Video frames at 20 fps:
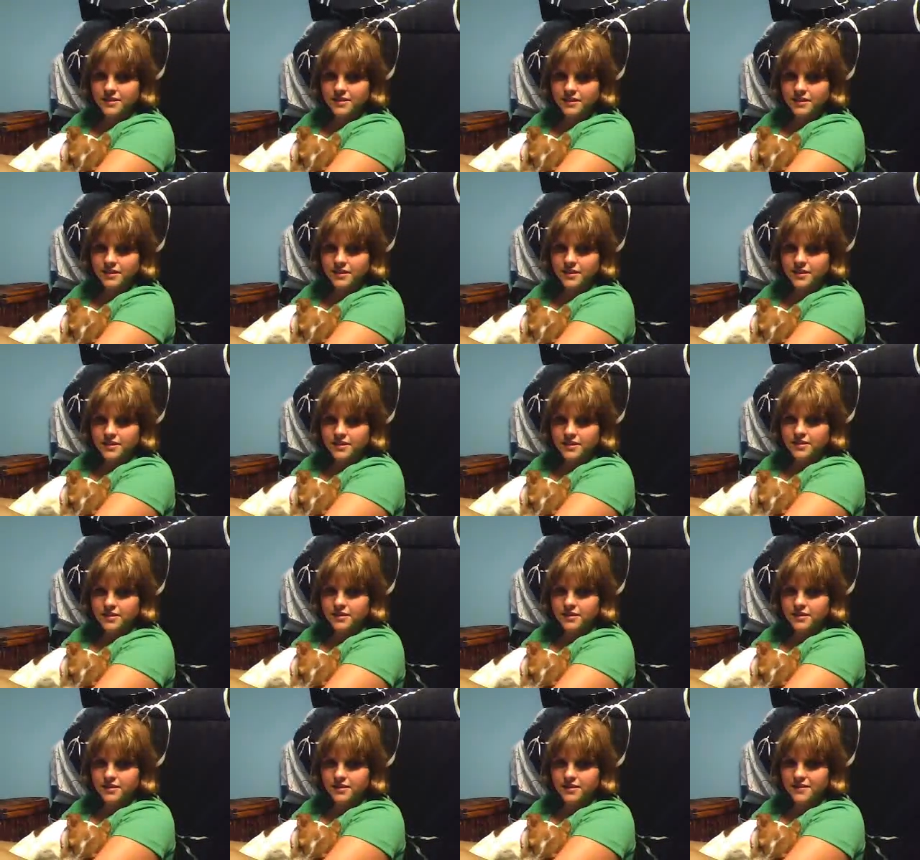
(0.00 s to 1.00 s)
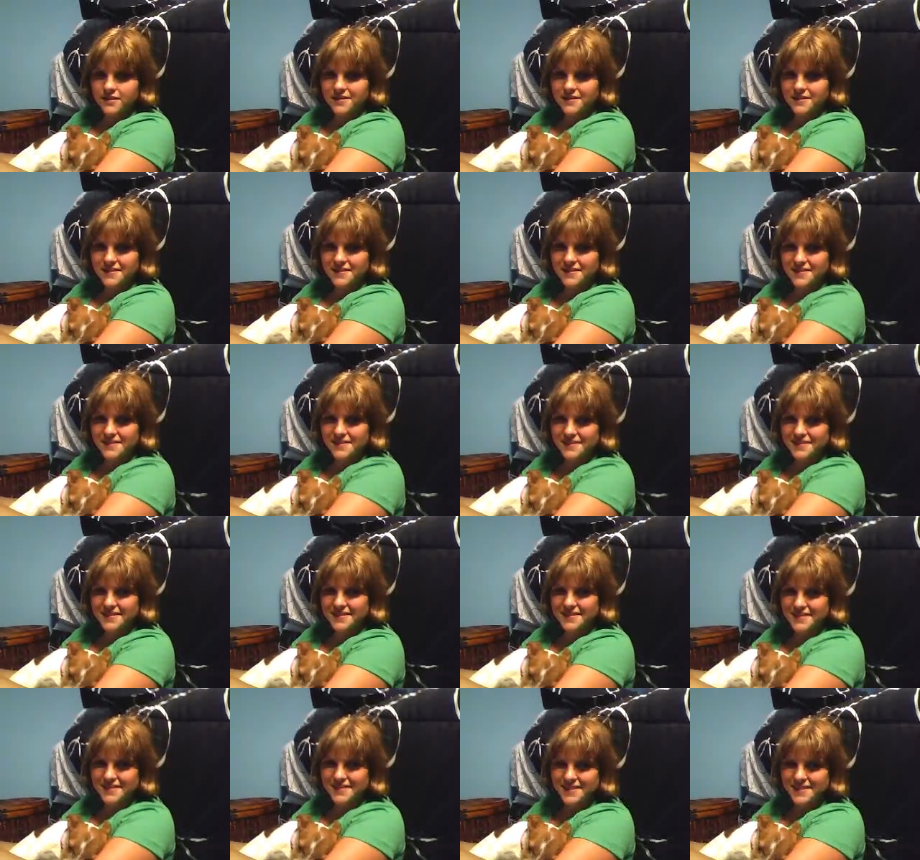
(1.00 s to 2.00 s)

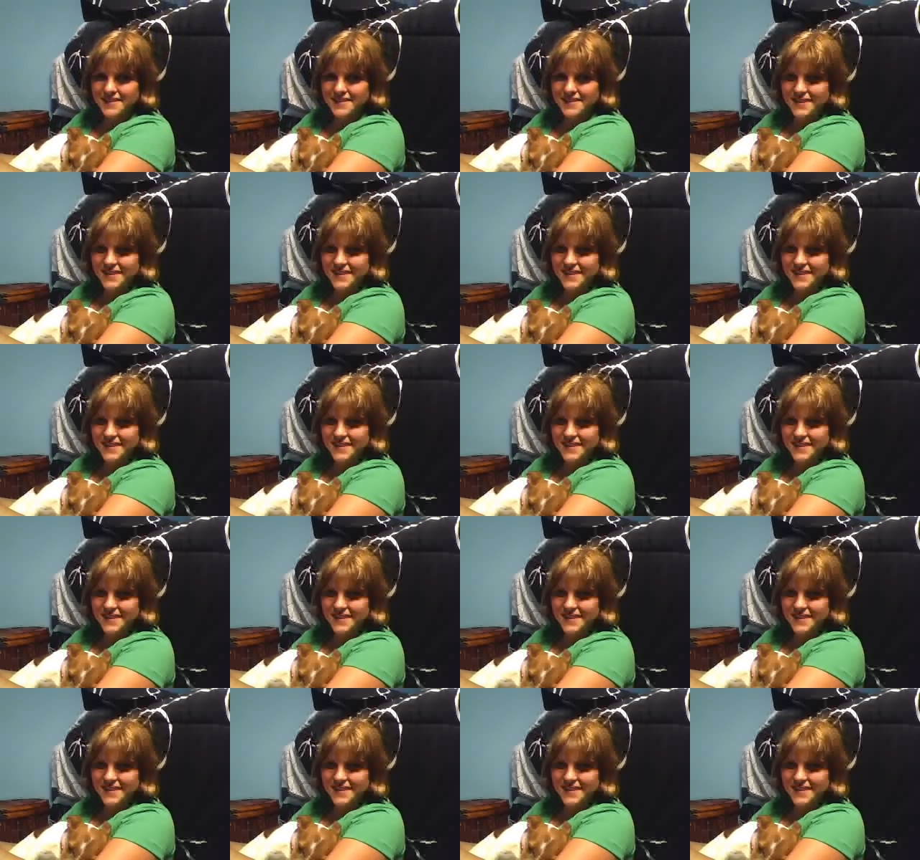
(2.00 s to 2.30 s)
(no one is talking)